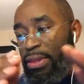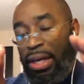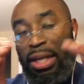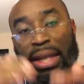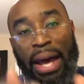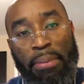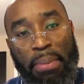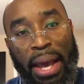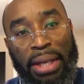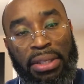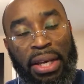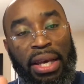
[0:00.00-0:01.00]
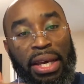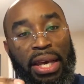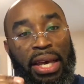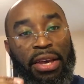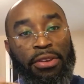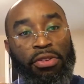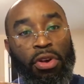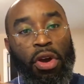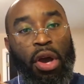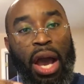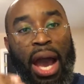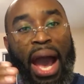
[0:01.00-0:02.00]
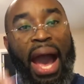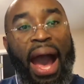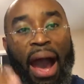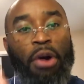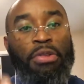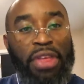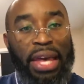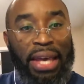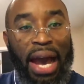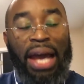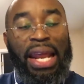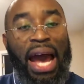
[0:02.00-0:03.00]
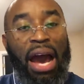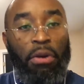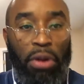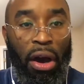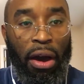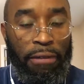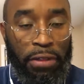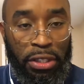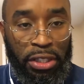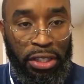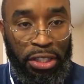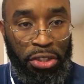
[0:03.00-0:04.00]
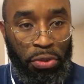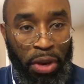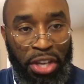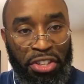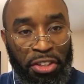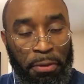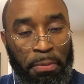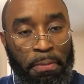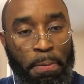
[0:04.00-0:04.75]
climax is how they got out of the situation.